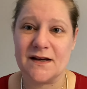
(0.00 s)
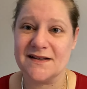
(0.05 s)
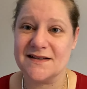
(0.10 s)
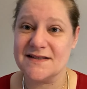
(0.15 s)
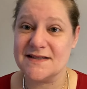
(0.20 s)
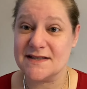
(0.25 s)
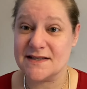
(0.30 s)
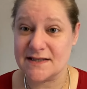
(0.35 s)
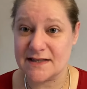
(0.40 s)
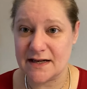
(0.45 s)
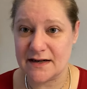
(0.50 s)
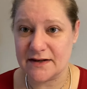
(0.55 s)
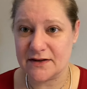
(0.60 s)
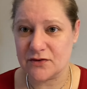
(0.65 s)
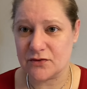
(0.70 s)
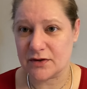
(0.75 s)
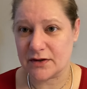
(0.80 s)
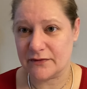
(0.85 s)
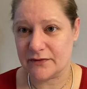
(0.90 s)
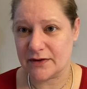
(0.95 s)
sell it
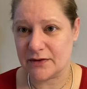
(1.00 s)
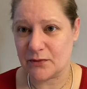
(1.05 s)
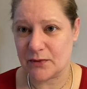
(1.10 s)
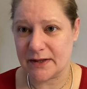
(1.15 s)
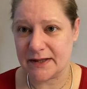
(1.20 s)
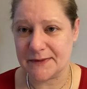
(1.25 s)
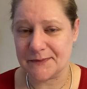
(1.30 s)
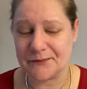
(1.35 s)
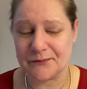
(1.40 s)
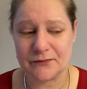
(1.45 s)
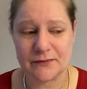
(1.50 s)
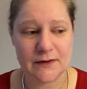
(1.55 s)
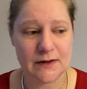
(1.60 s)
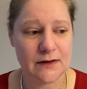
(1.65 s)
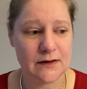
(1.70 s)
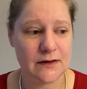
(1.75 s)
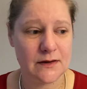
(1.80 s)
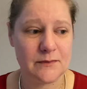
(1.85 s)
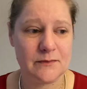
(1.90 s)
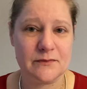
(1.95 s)
or give it away.
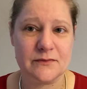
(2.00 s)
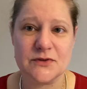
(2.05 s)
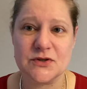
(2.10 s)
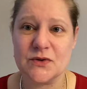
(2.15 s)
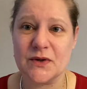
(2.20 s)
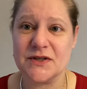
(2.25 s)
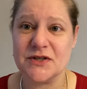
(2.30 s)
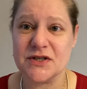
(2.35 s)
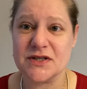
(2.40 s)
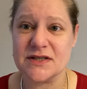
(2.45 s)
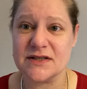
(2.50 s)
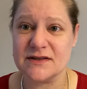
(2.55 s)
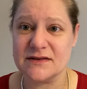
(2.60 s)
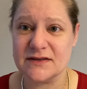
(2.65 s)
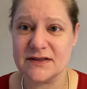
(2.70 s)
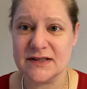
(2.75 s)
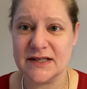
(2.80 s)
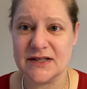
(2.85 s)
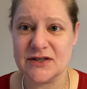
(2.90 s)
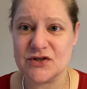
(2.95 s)
So I just
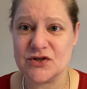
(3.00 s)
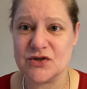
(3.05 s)
need